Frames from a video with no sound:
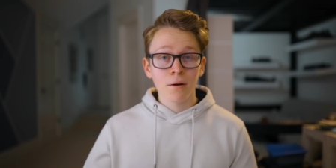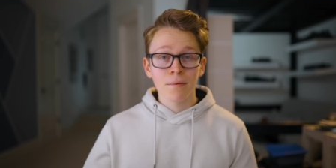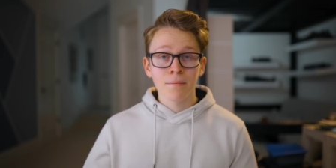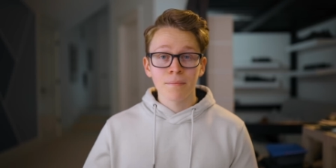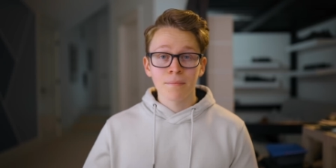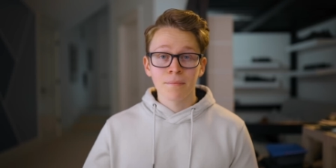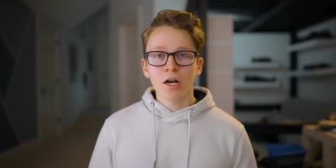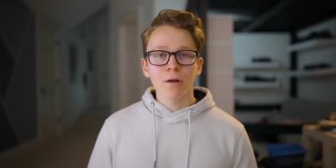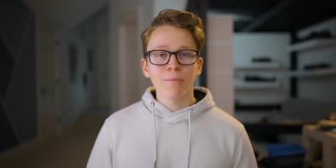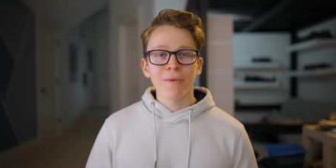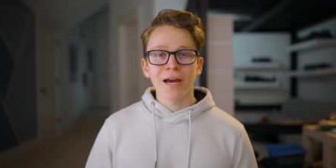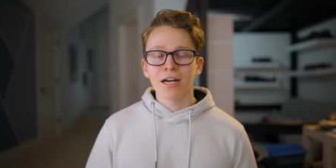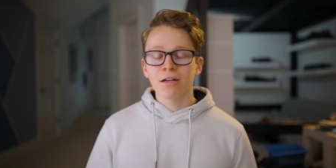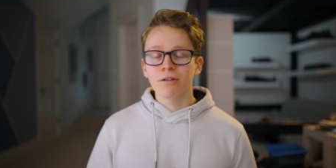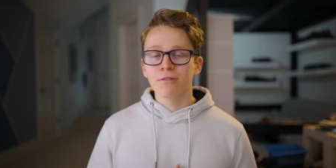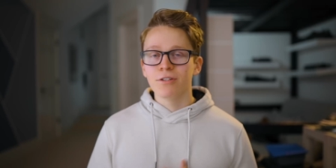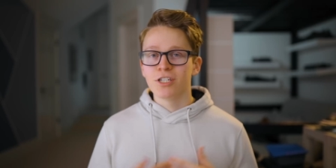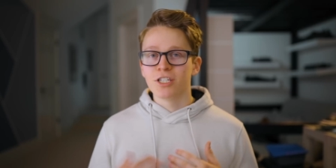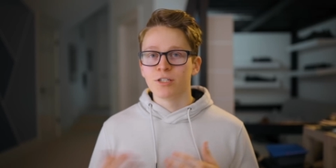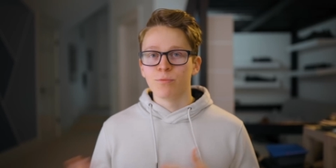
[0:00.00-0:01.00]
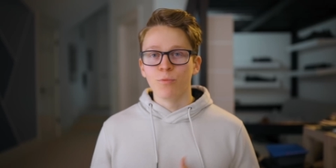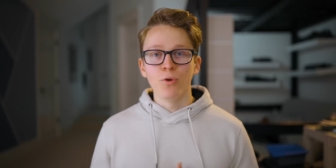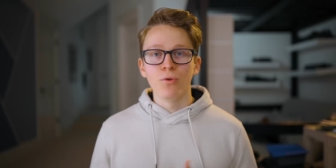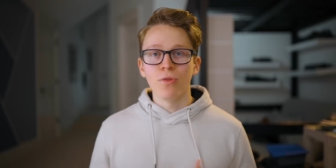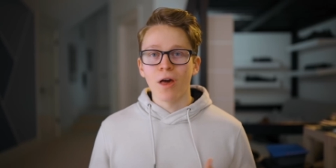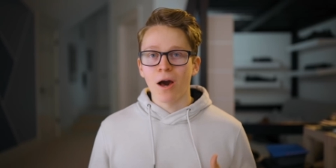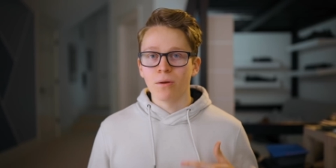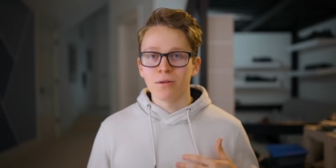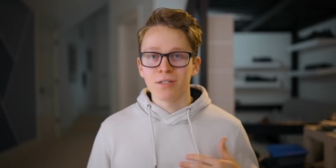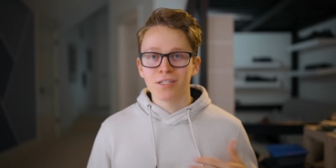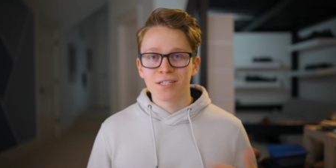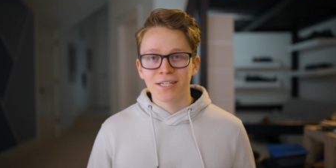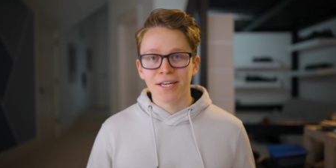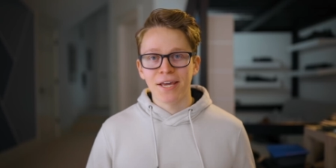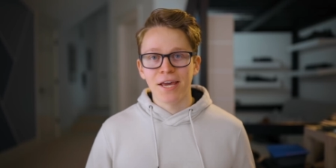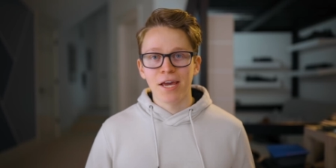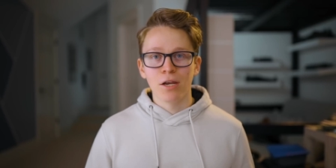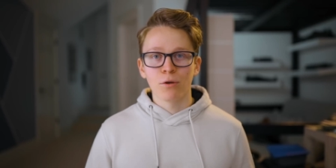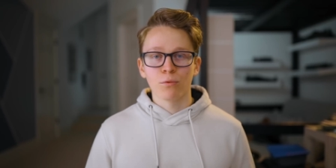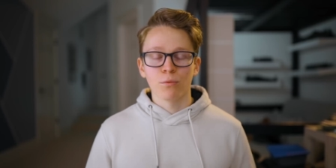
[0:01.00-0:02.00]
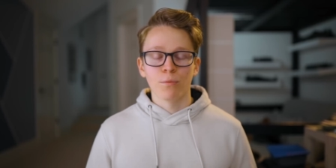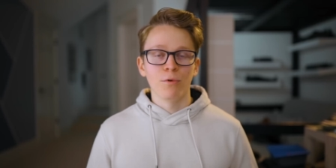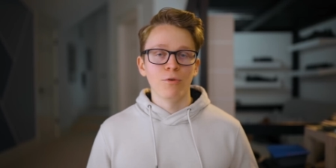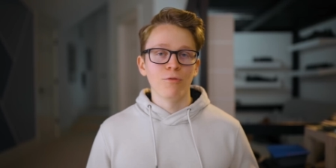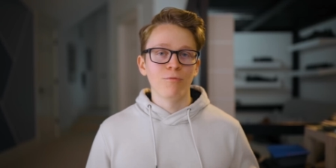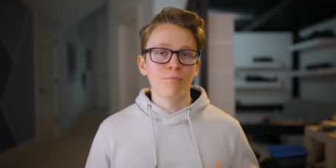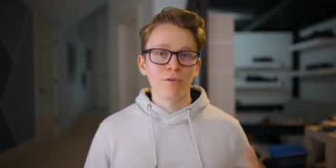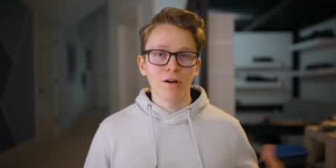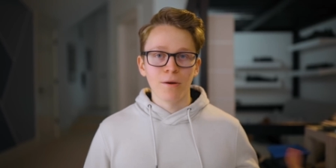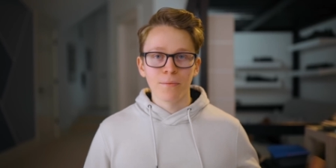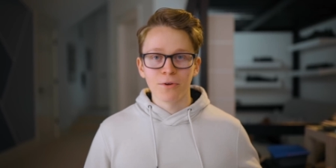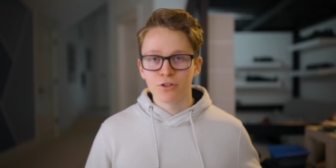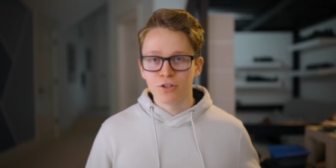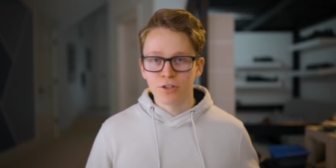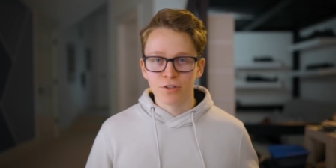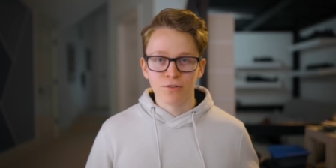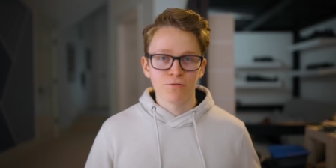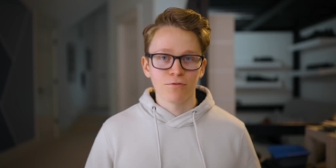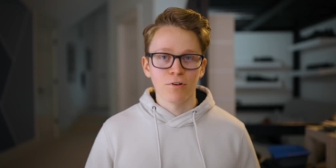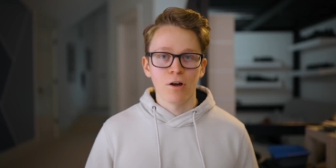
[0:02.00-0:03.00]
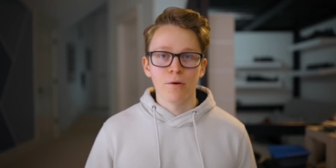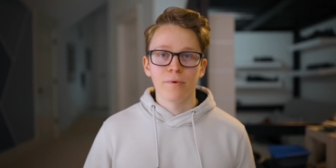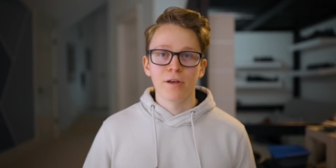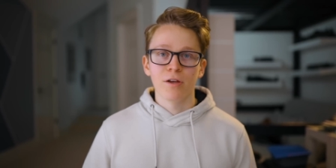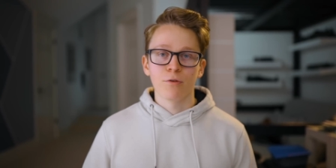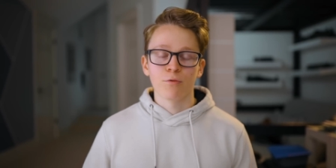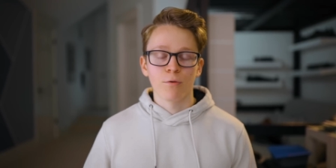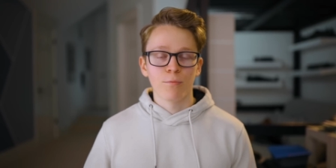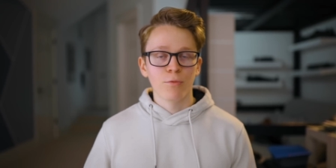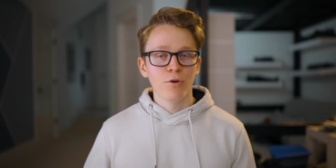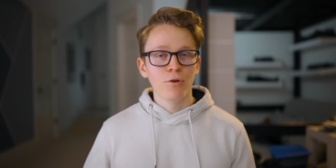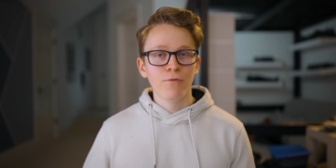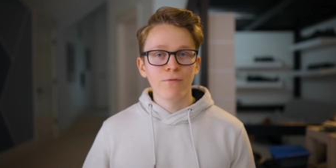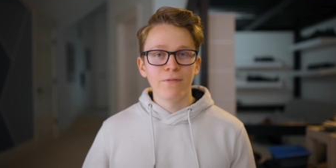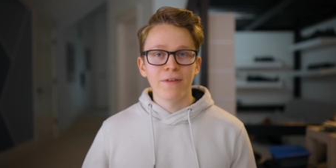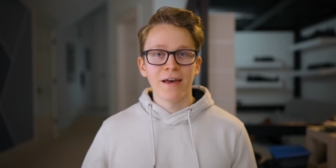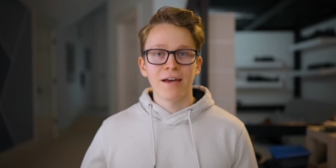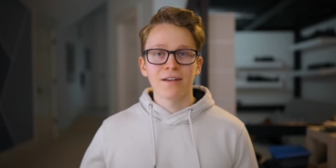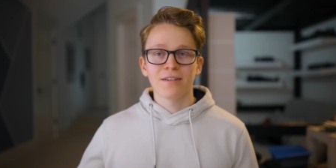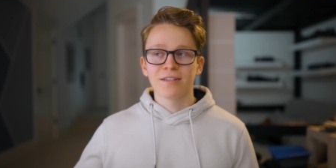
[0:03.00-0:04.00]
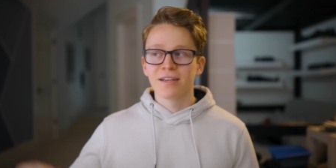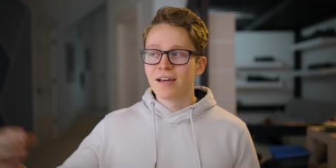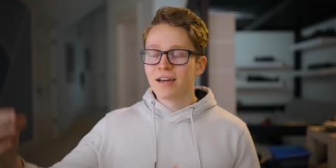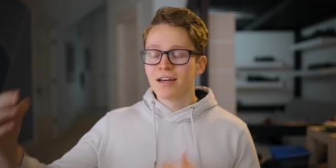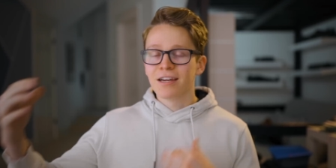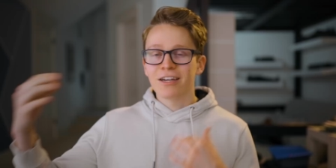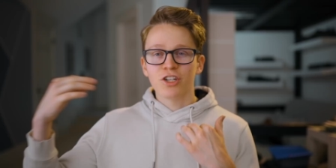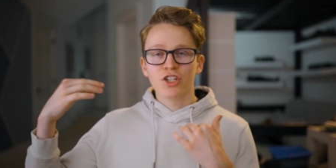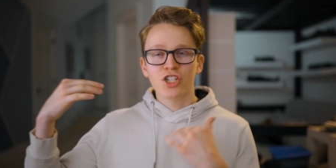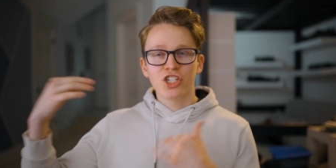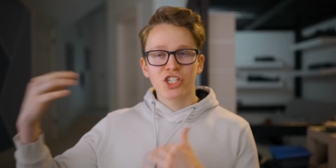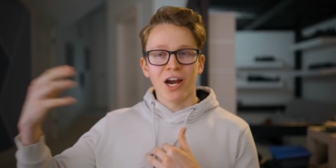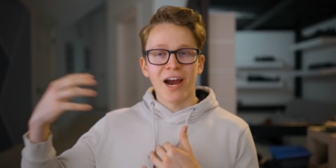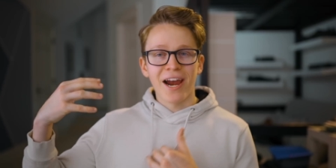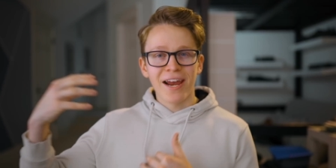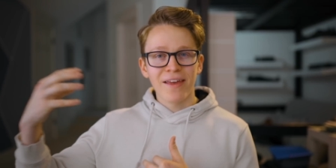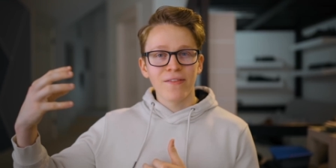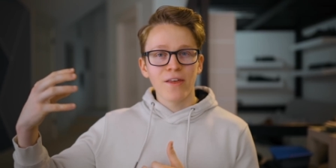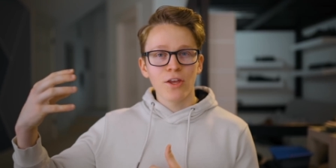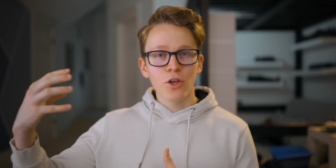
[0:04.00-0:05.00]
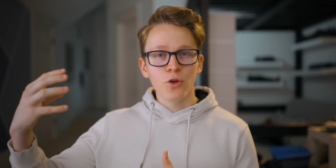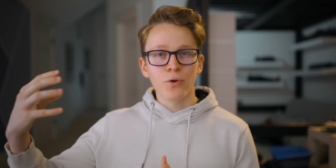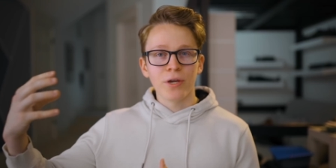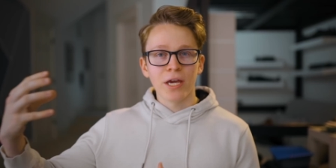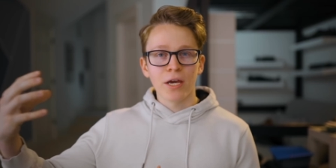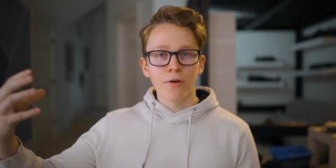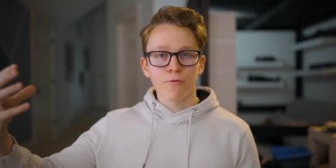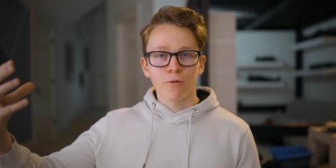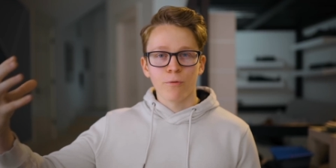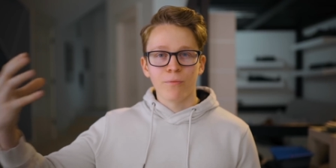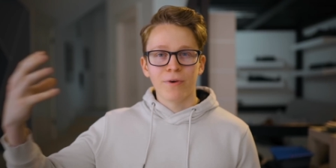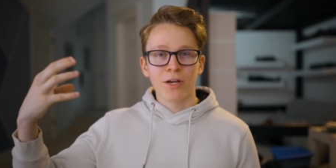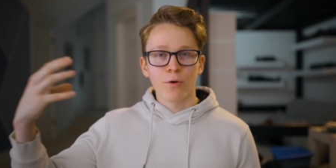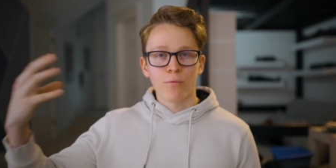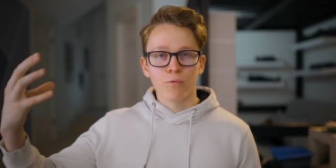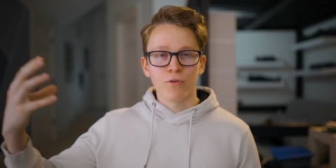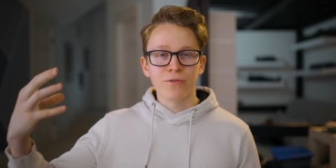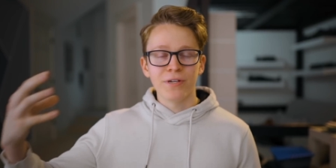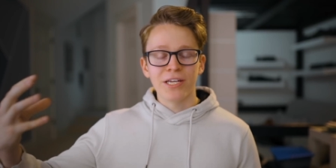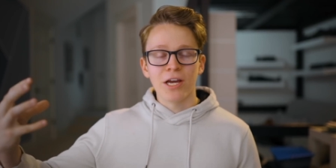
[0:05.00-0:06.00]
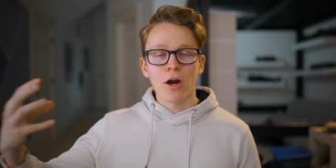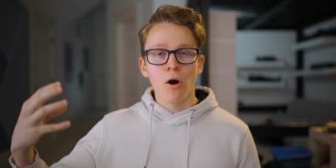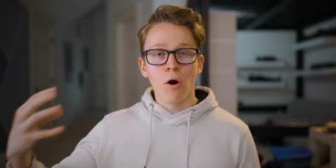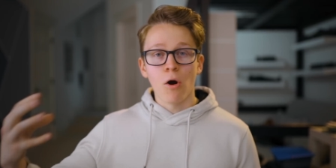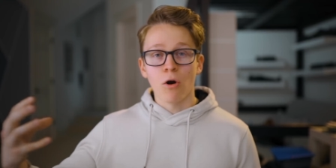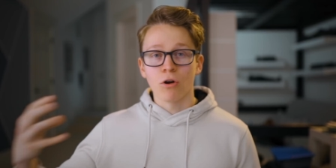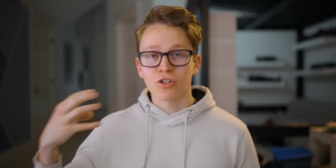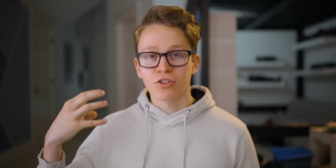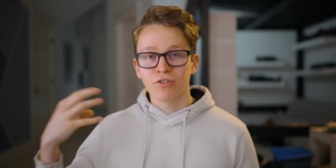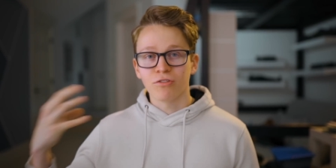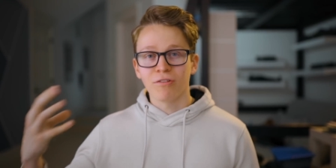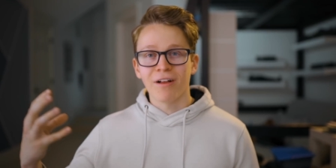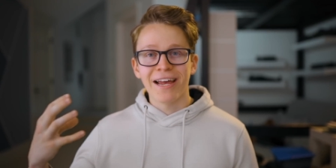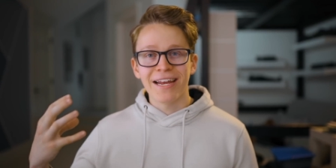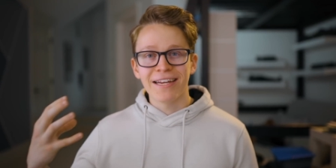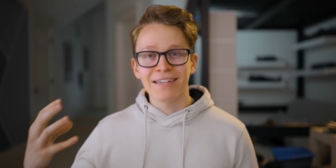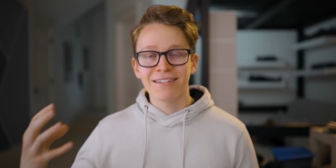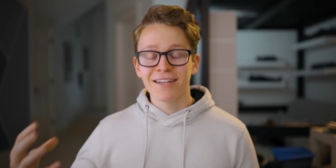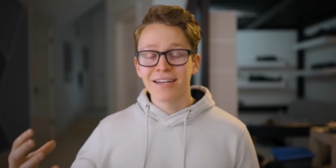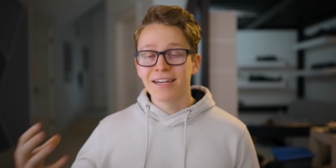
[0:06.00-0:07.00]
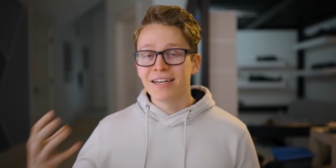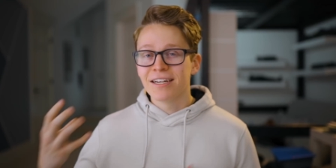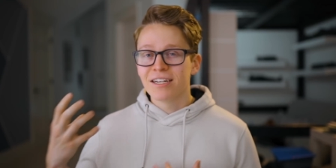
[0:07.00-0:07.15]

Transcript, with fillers: You can automatically smooth out skin, remove blemishes from it, remove that shine that you get from like really harsh light